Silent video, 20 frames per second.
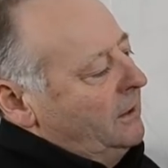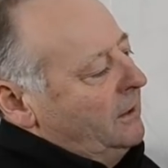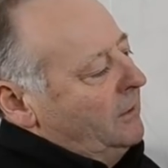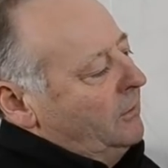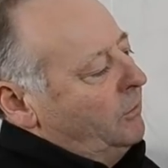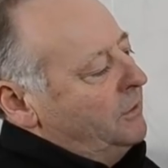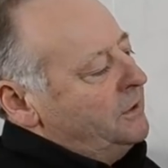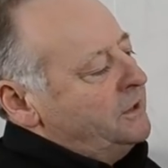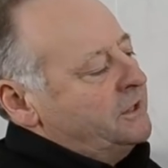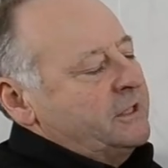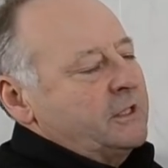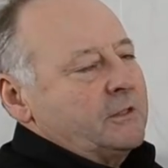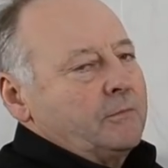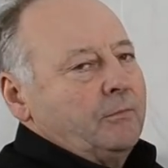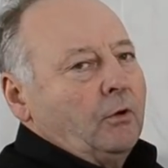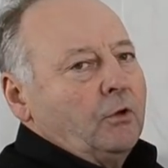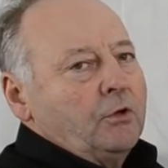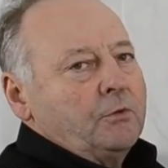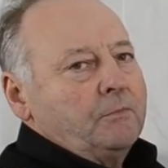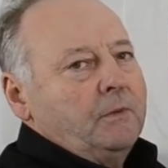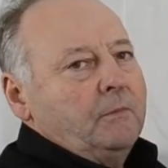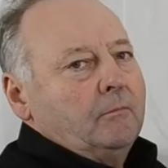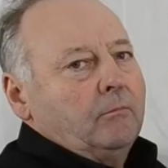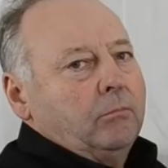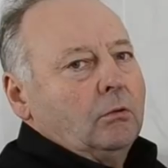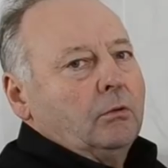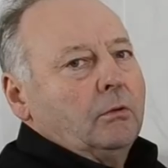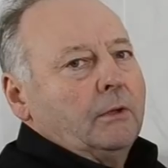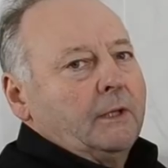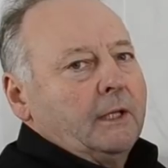Once this ball's been
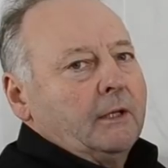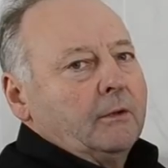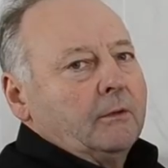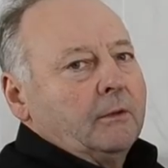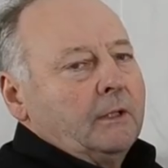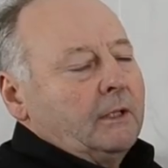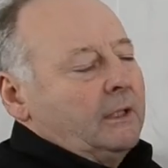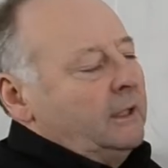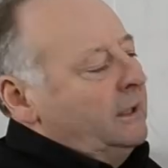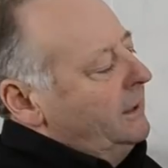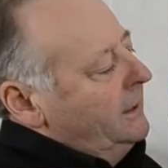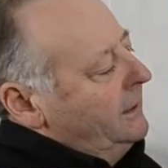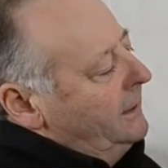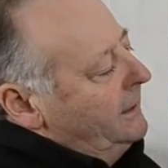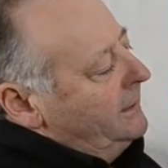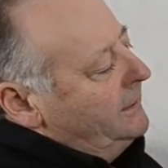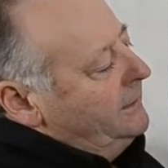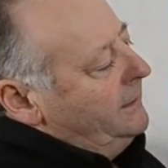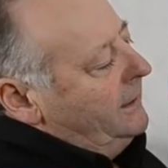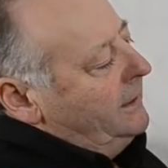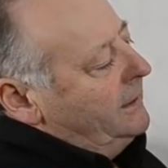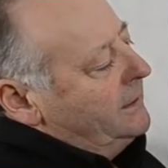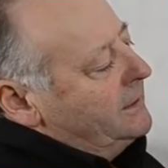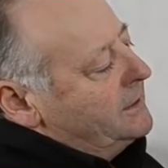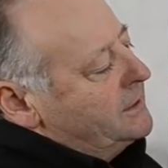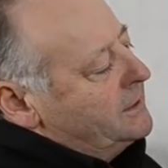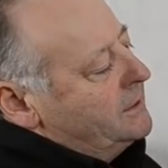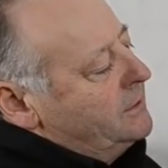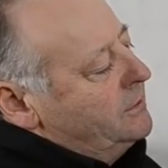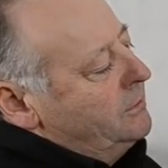blown out, it
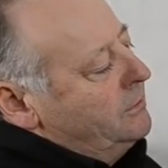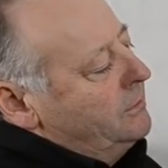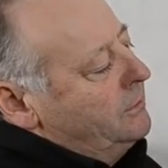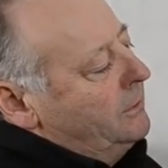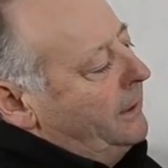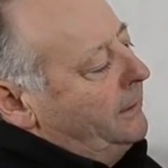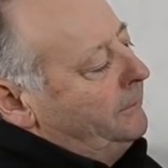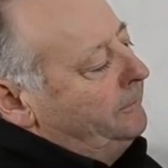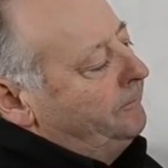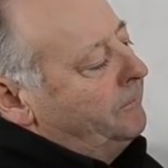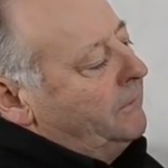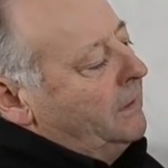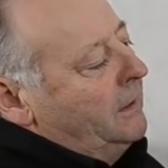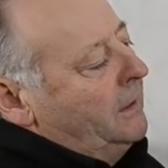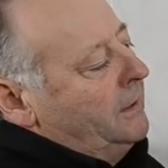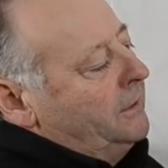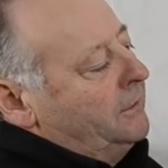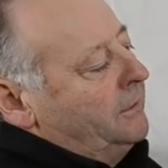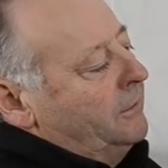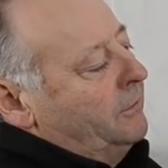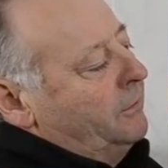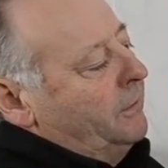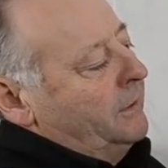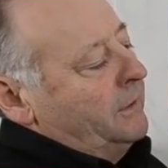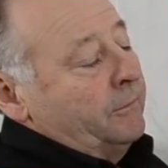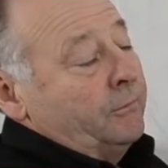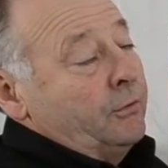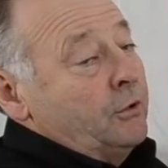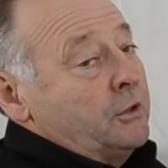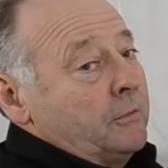tends to when you
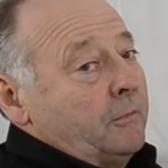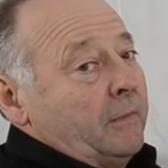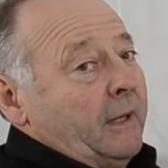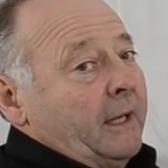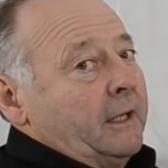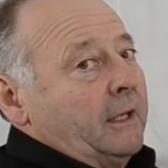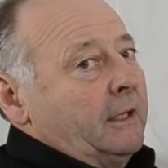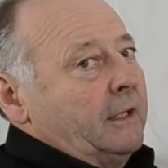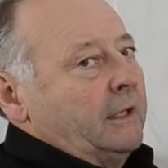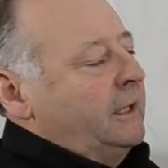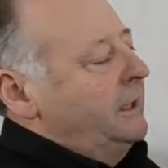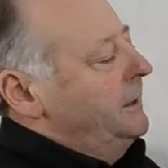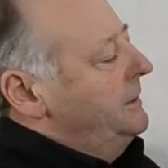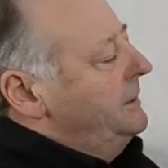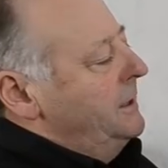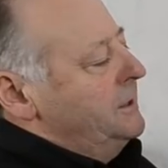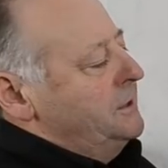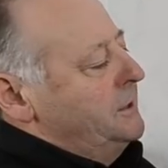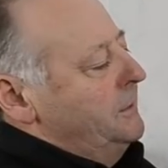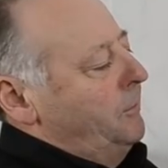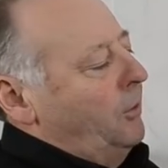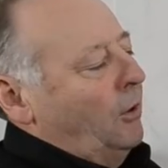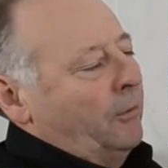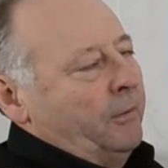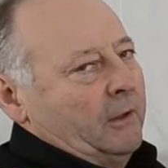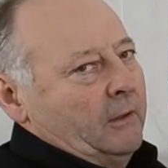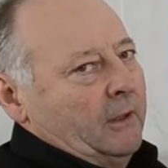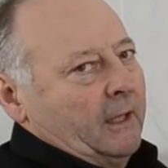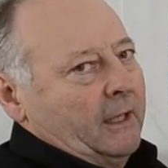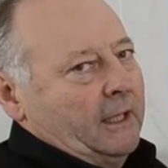push it back in, it tends to pop
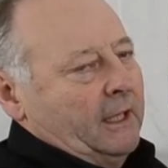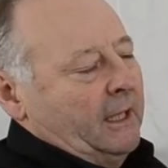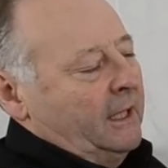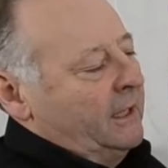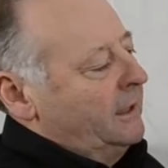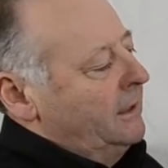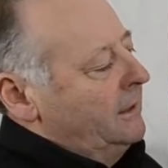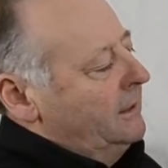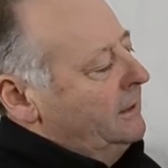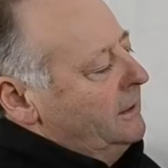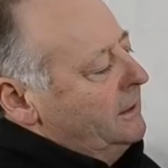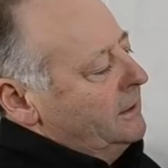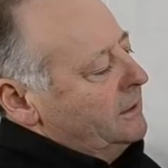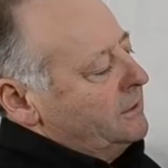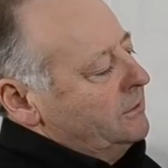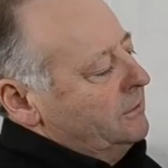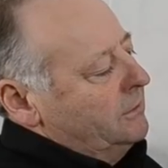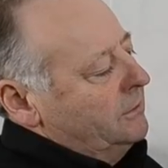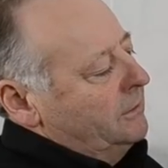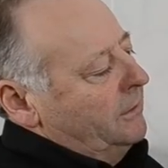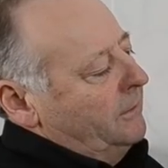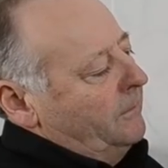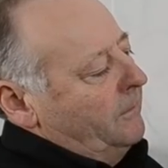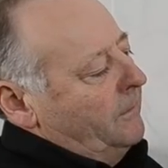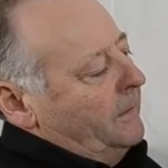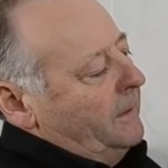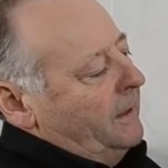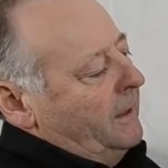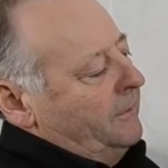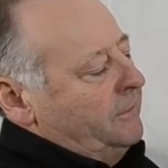out again. So
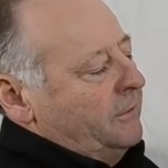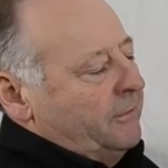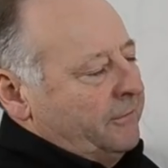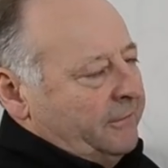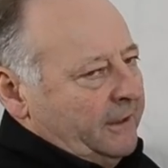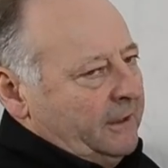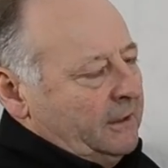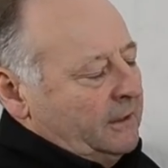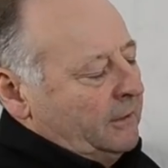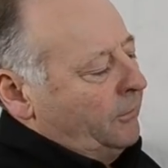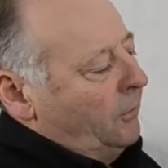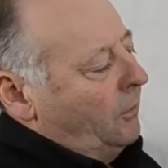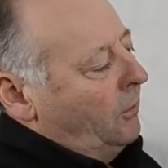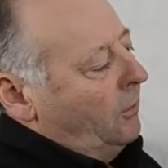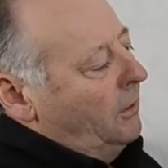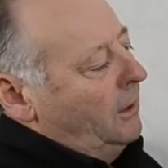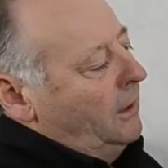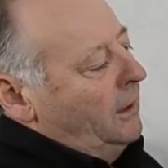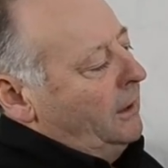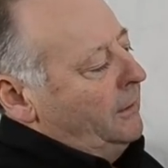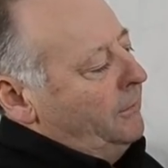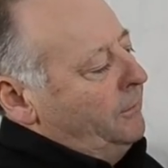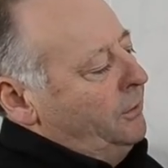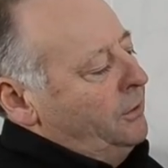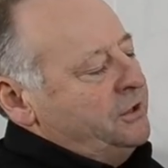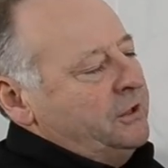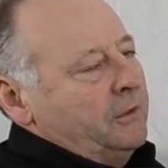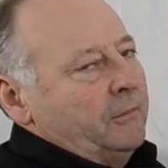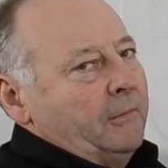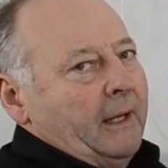if you find the ball,
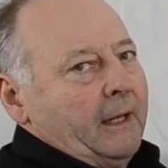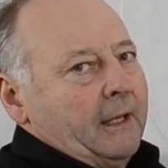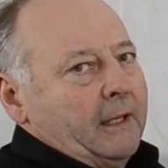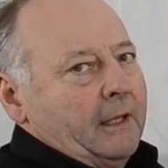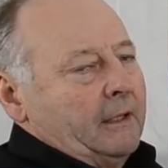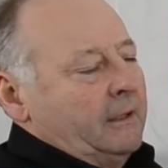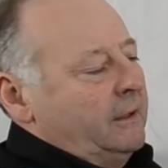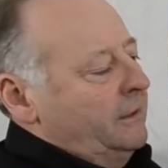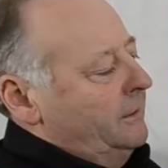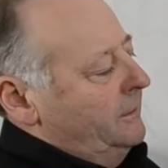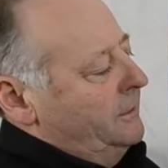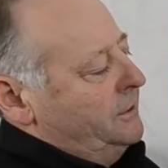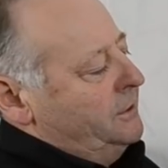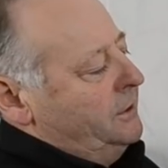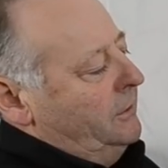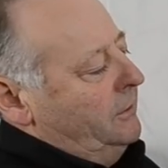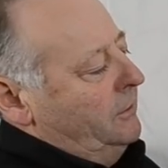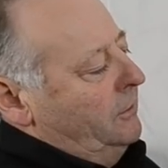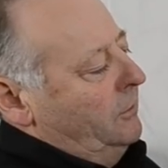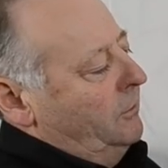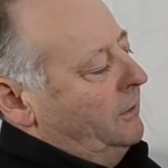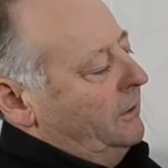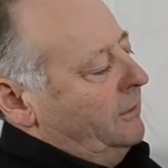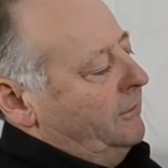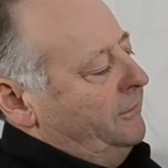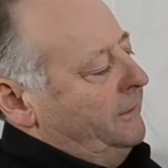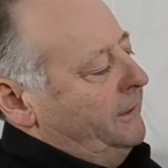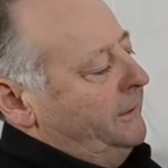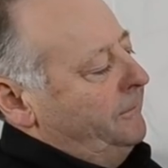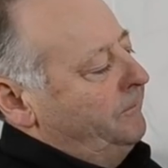push it back in, and the shower will work
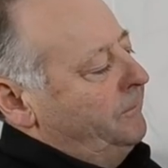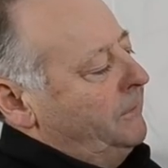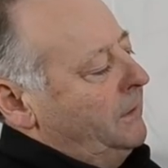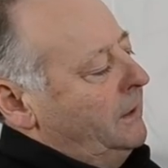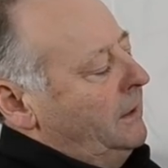fine.